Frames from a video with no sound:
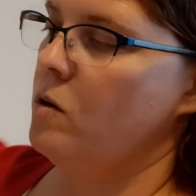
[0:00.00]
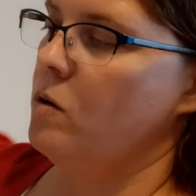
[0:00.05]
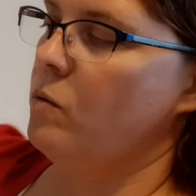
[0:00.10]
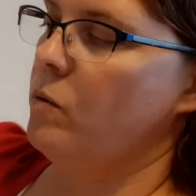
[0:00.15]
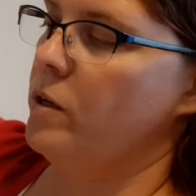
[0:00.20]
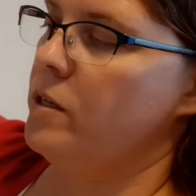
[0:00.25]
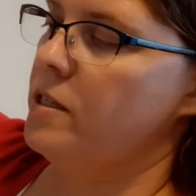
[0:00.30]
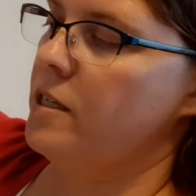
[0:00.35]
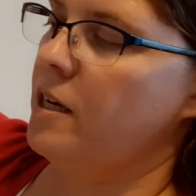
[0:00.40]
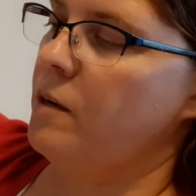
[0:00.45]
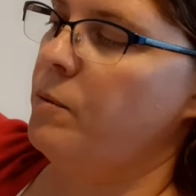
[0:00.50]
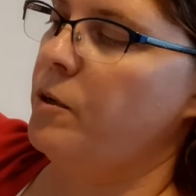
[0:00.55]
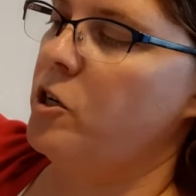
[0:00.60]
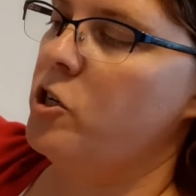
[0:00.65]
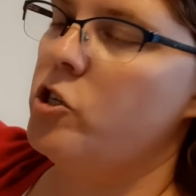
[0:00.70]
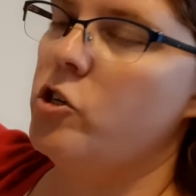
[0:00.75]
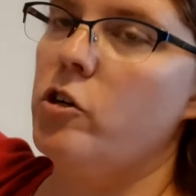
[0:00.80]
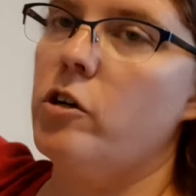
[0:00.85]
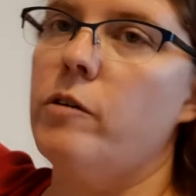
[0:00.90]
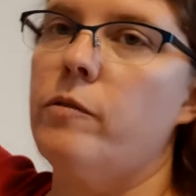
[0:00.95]
What's that a
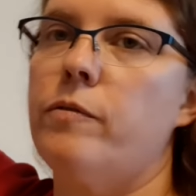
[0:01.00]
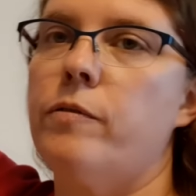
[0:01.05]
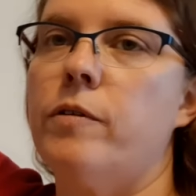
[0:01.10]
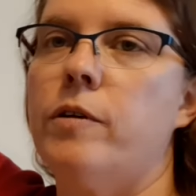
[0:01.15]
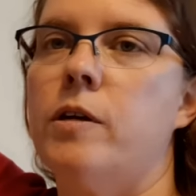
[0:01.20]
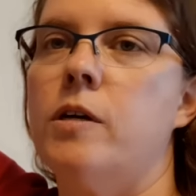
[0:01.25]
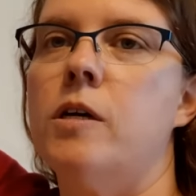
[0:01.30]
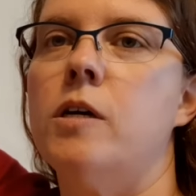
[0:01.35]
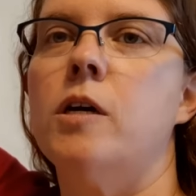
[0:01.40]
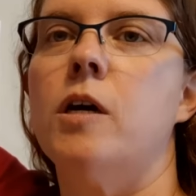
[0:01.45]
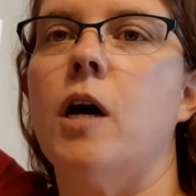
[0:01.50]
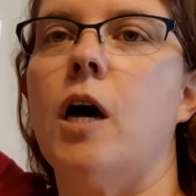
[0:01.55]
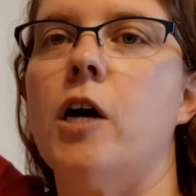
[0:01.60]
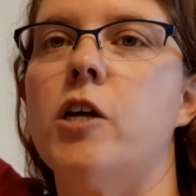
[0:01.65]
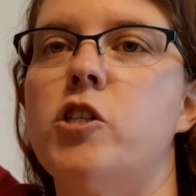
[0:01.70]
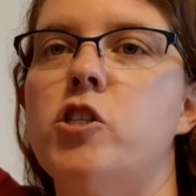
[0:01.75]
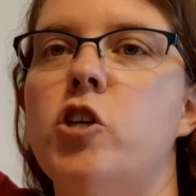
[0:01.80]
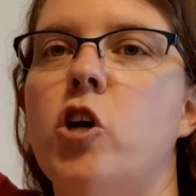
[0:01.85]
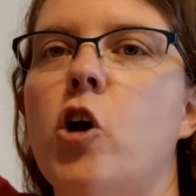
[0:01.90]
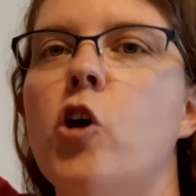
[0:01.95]
picture of?
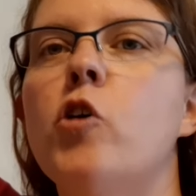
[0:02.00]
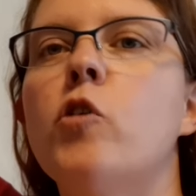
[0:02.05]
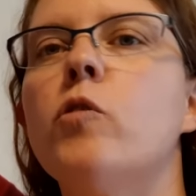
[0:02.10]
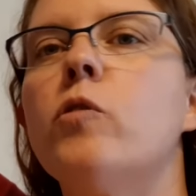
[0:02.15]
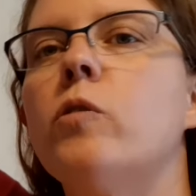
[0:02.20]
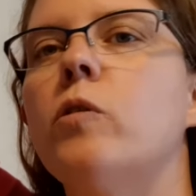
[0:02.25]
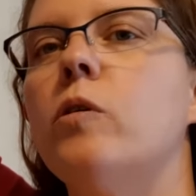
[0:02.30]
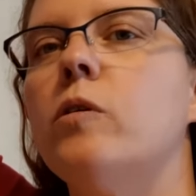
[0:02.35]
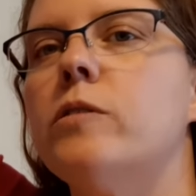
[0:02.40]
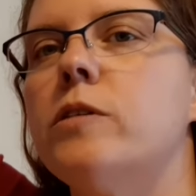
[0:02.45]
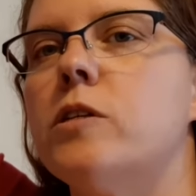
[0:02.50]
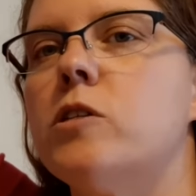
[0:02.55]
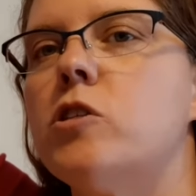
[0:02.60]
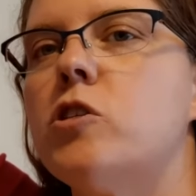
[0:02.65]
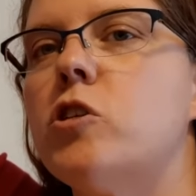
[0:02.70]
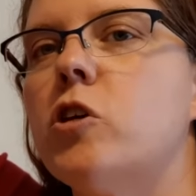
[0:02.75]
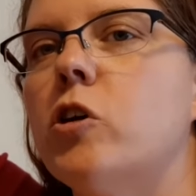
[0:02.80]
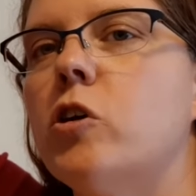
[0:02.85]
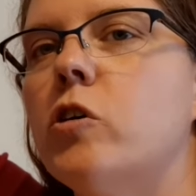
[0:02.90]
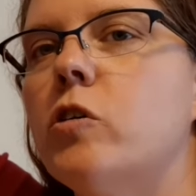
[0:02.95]
A turtle. Does
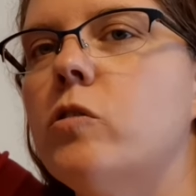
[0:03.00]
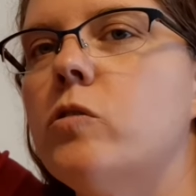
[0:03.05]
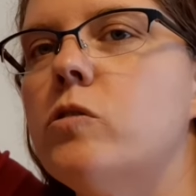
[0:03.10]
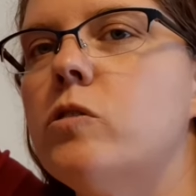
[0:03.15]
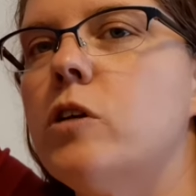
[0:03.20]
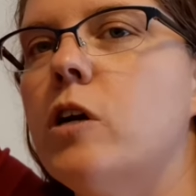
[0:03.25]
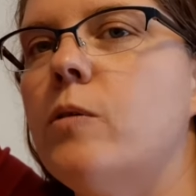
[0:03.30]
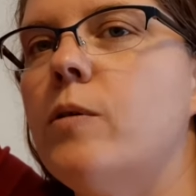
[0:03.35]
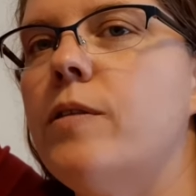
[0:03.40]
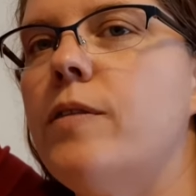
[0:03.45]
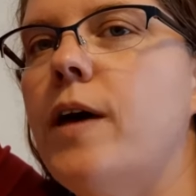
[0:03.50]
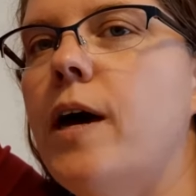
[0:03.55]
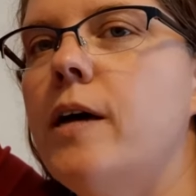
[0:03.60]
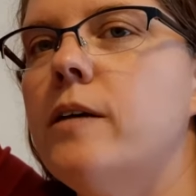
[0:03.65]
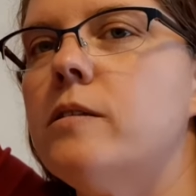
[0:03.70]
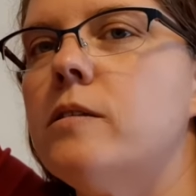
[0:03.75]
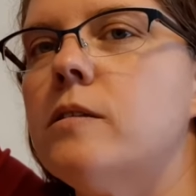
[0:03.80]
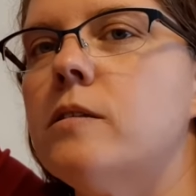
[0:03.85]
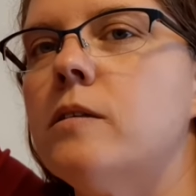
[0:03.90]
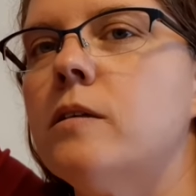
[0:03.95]
turtle start with
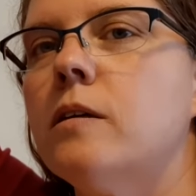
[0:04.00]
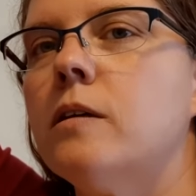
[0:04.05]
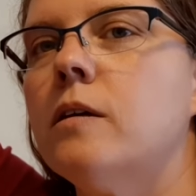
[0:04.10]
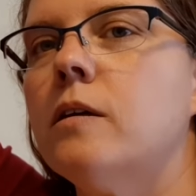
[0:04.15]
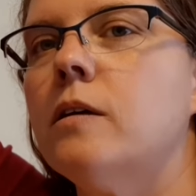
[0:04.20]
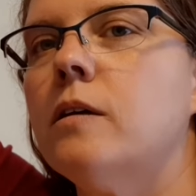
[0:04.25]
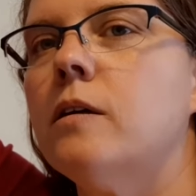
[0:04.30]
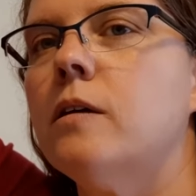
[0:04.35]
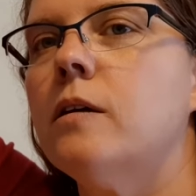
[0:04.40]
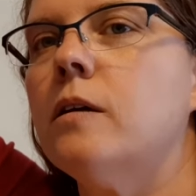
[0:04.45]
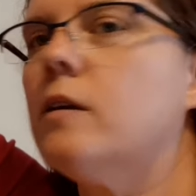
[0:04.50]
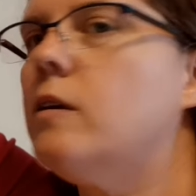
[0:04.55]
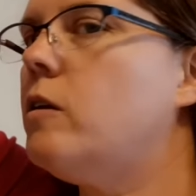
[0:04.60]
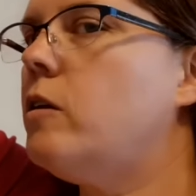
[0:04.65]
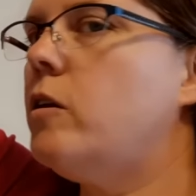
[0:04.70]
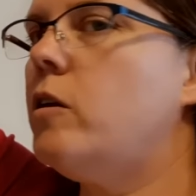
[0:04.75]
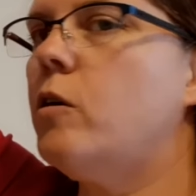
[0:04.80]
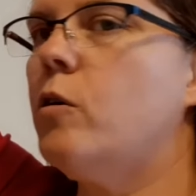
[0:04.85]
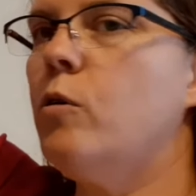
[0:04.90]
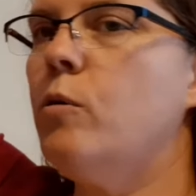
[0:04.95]
S?
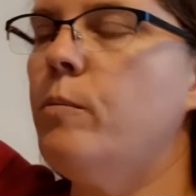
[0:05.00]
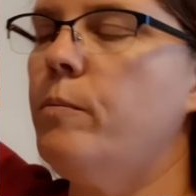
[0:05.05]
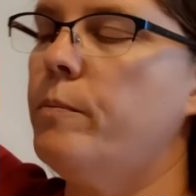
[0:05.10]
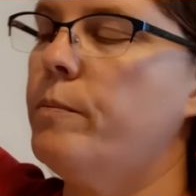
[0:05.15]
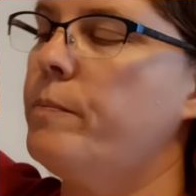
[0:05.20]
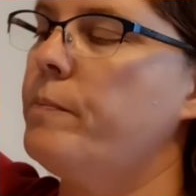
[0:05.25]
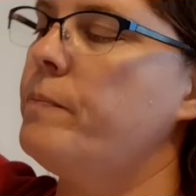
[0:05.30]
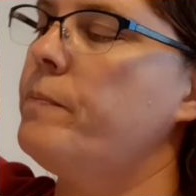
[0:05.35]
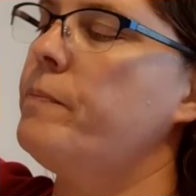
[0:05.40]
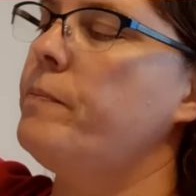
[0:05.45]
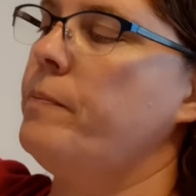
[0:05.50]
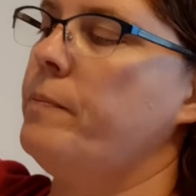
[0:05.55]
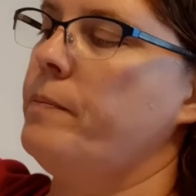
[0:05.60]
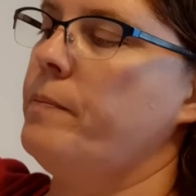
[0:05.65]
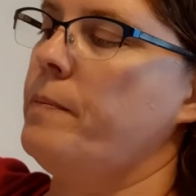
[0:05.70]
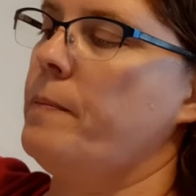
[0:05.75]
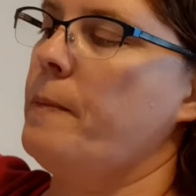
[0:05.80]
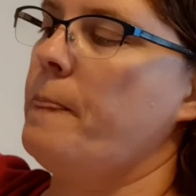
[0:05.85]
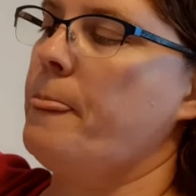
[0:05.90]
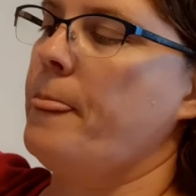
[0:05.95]
Nope.
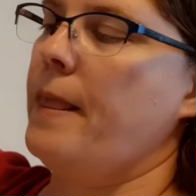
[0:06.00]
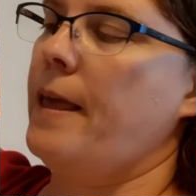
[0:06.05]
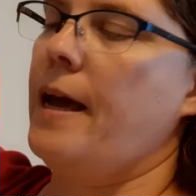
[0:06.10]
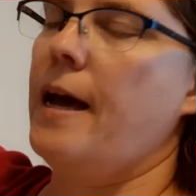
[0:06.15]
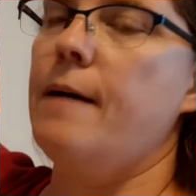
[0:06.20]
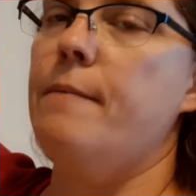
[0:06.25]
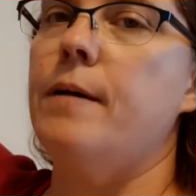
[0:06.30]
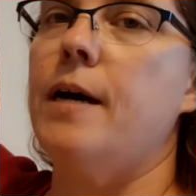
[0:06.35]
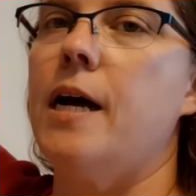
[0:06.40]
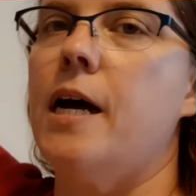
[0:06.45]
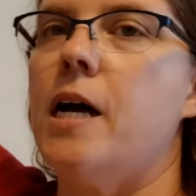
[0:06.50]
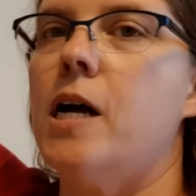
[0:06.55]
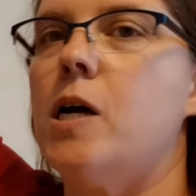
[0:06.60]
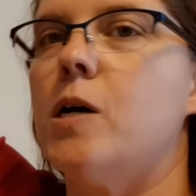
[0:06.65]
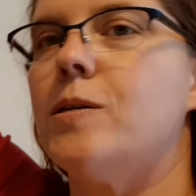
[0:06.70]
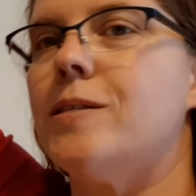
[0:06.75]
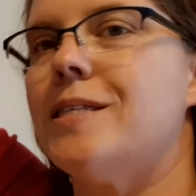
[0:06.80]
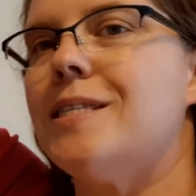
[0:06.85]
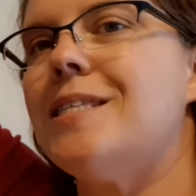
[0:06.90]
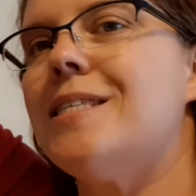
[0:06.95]
How
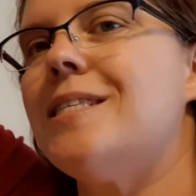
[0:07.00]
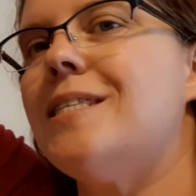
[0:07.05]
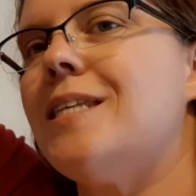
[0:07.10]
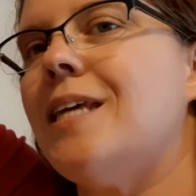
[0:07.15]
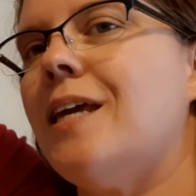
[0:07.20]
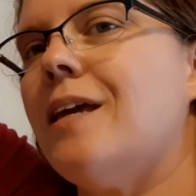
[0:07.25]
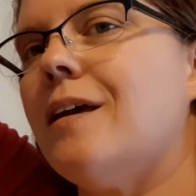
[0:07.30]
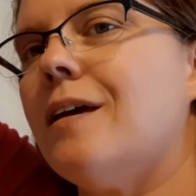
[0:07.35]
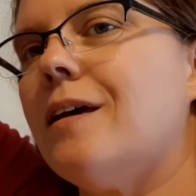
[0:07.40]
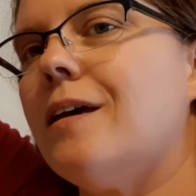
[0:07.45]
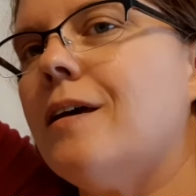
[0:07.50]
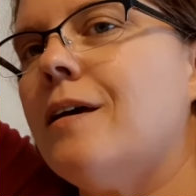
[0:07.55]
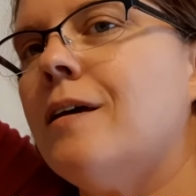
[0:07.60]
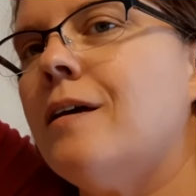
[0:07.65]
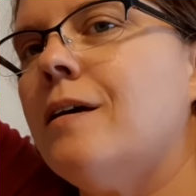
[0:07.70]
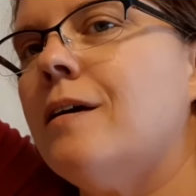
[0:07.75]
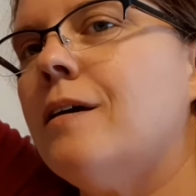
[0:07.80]
about sink?